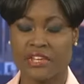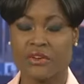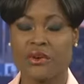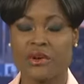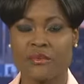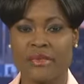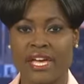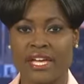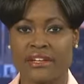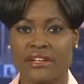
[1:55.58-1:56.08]
you,
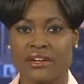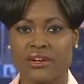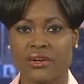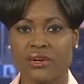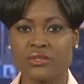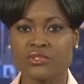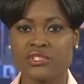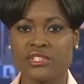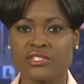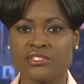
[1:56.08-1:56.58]
Amanda.
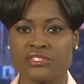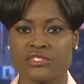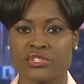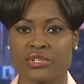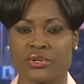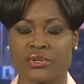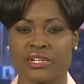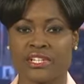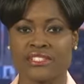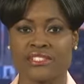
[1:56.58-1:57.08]
Ersland's
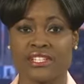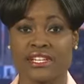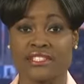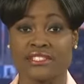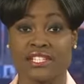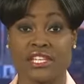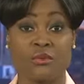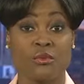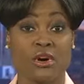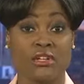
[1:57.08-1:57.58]
attorney says
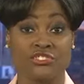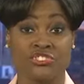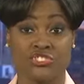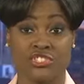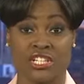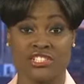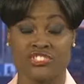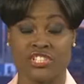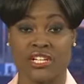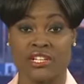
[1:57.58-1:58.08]
he wants
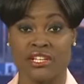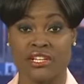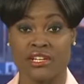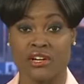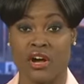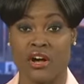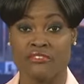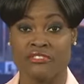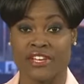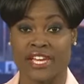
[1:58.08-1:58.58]
Judge Elliott
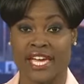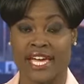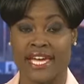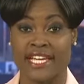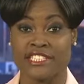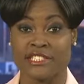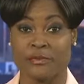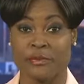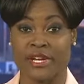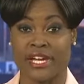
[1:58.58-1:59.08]
off the
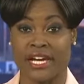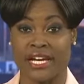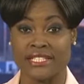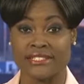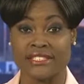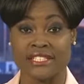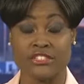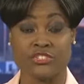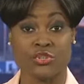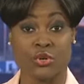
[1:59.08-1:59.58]
case because
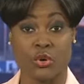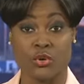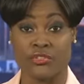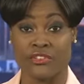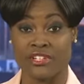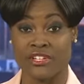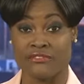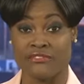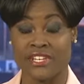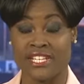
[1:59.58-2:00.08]
he told the
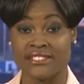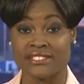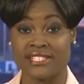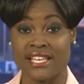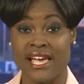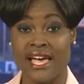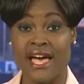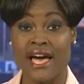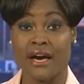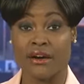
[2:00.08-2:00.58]
defense
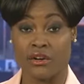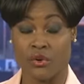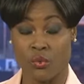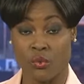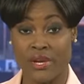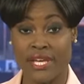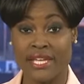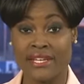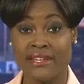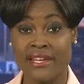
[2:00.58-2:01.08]
how to
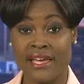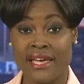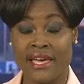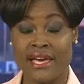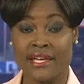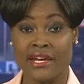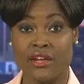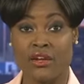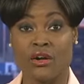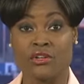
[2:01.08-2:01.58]
win
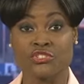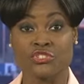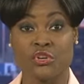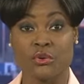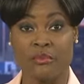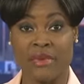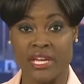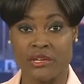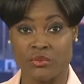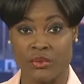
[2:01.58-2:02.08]
and he also
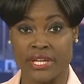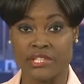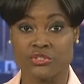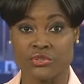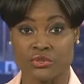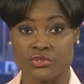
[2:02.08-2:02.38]
made racial